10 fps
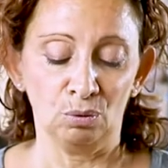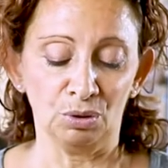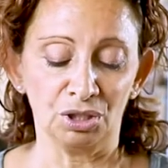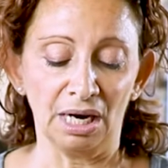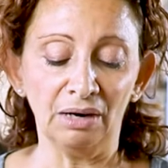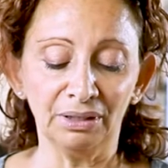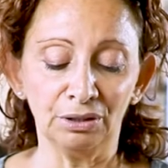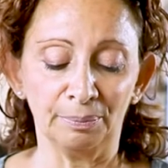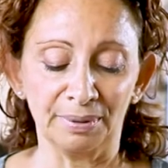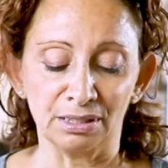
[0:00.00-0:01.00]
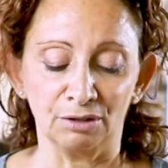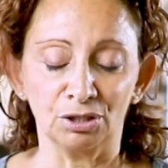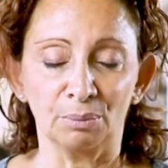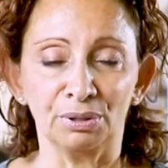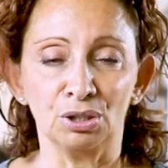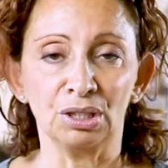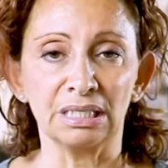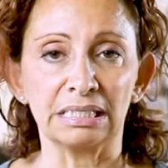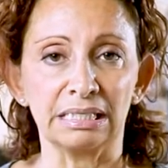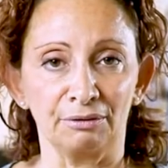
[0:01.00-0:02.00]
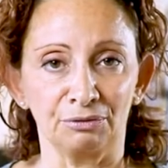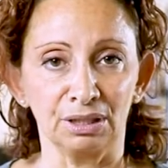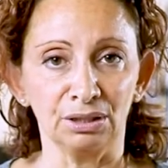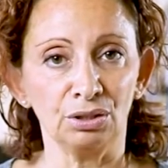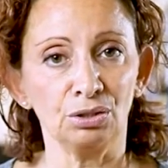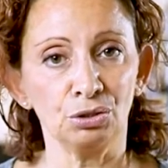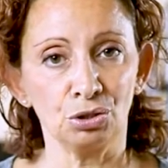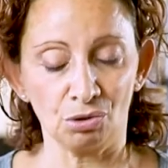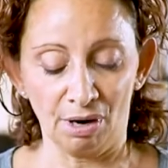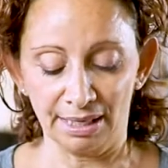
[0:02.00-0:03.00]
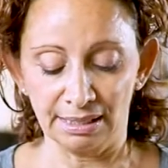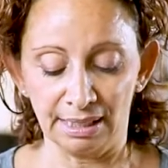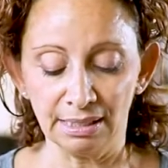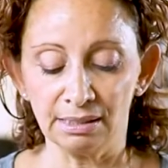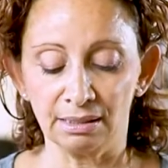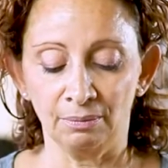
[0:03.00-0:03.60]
which are a little bit softer, but you can definitely use dry dates.